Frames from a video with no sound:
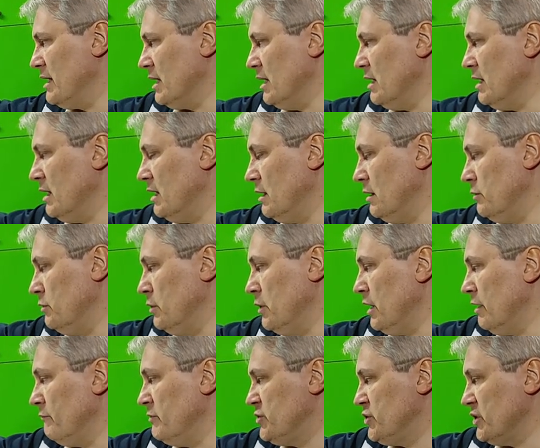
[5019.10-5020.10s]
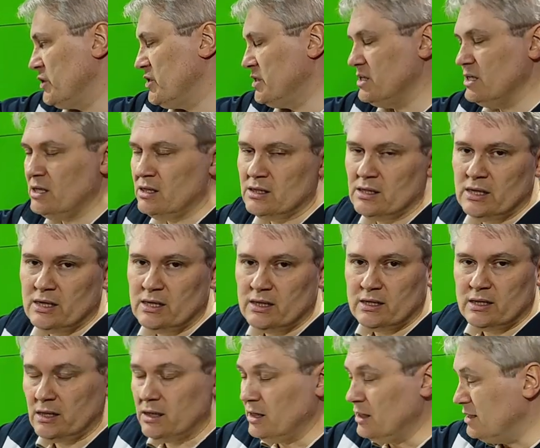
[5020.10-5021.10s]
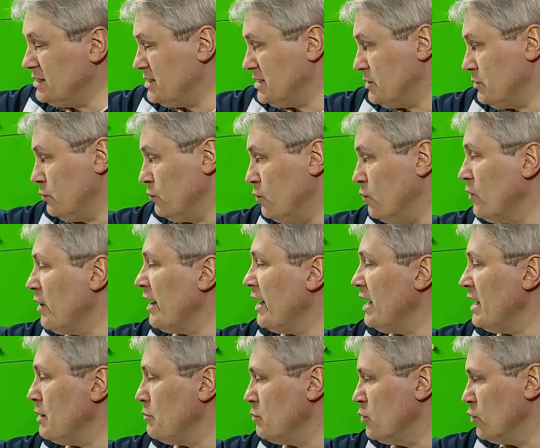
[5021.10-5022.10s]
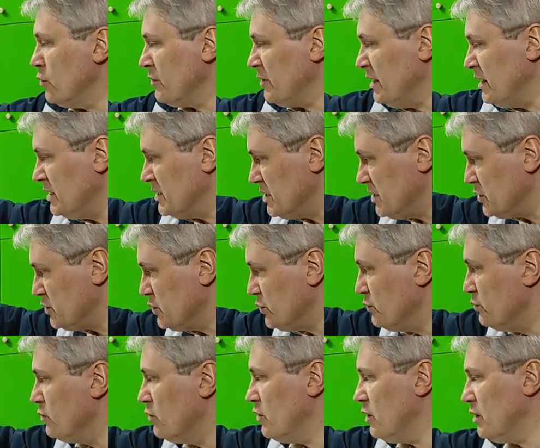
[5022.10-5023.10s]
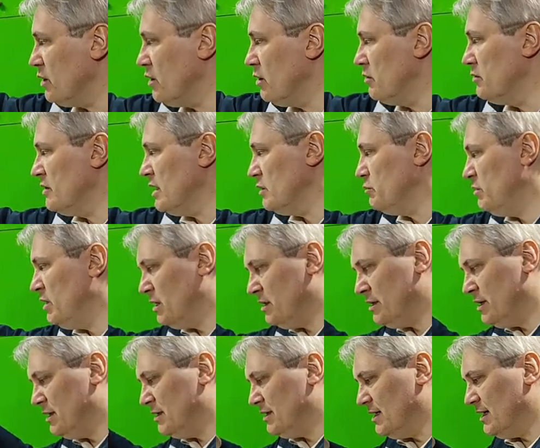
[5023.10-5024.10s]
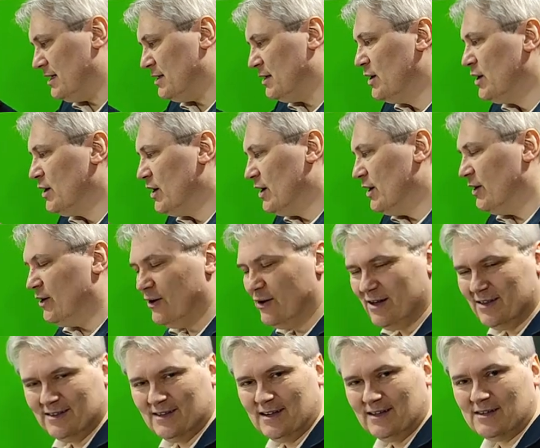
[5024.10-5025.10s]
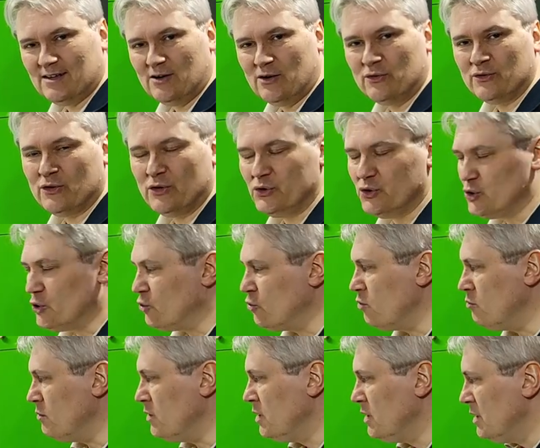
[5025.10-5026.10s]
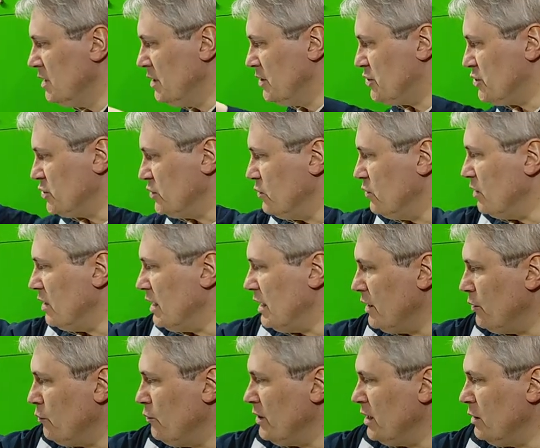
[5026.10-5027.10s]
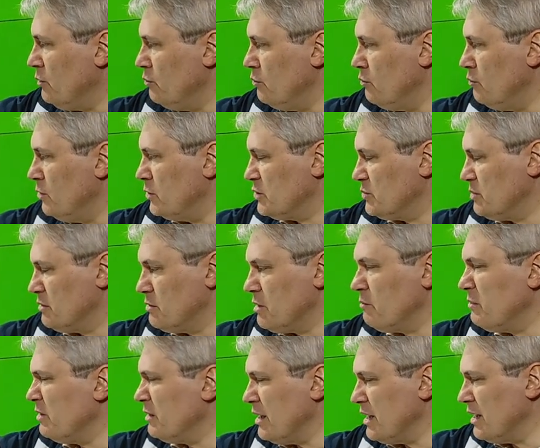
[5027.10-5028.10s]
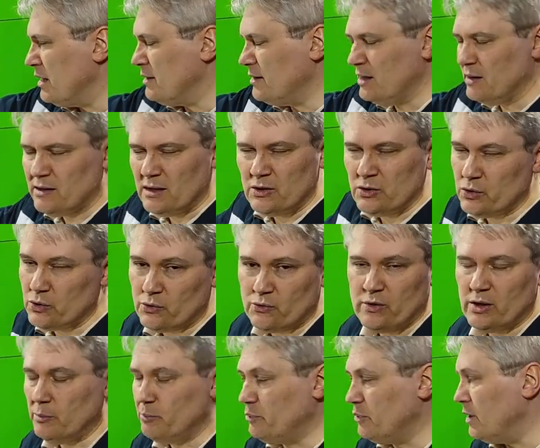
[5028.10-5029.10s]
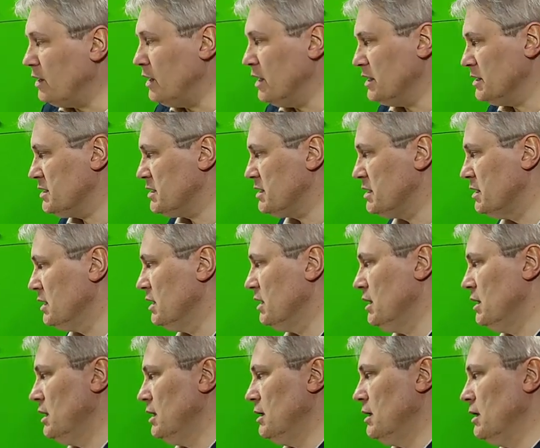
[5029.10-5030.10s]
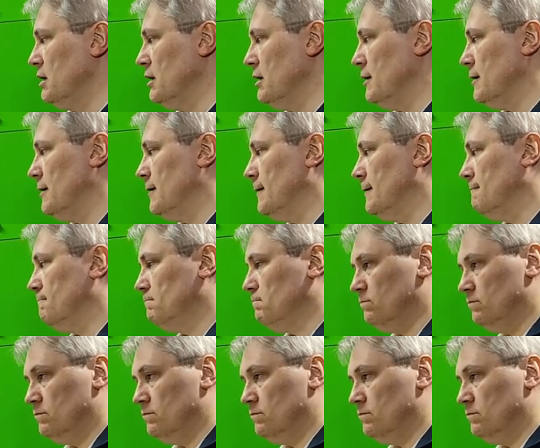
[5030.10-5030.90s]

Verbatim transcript: can, uh, you have just seen that it's way more easy to work on that building than on uh, that on the dome. So I will most probably end it in three parts. Uh,